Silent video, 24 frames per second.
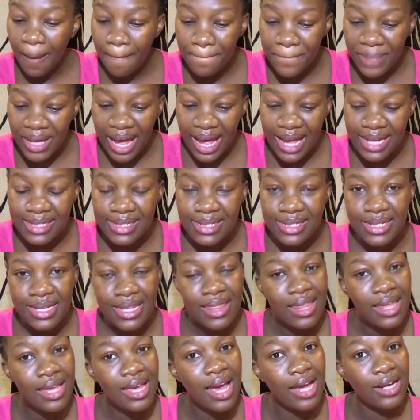but
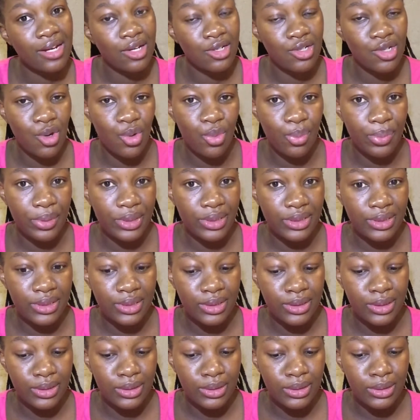they are not open.
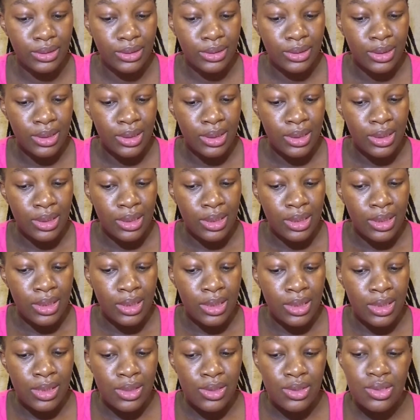
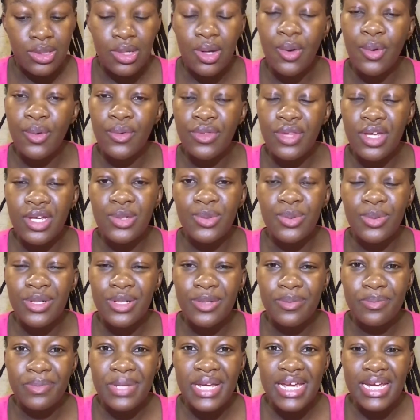So this
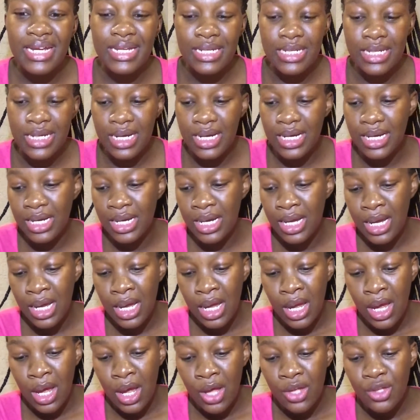would mean
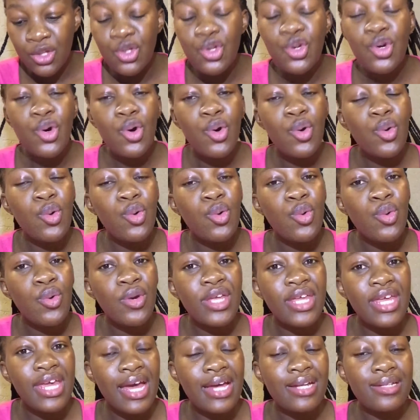you
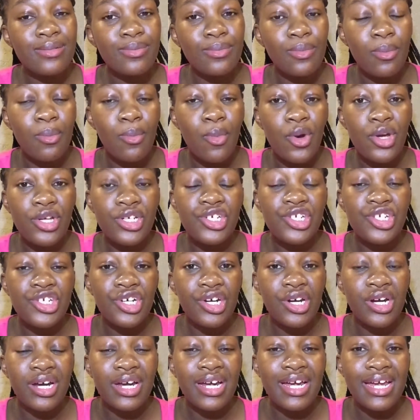get
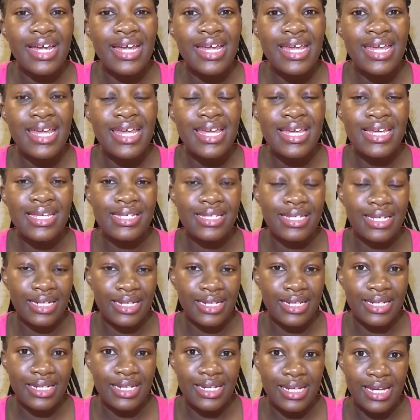moisture
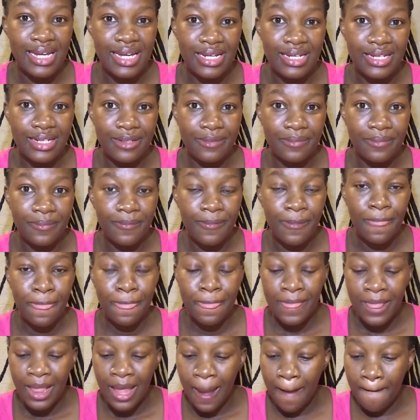easily in,
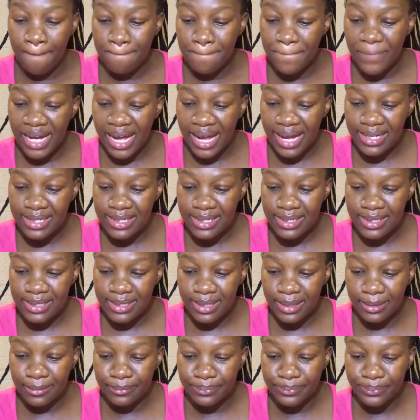but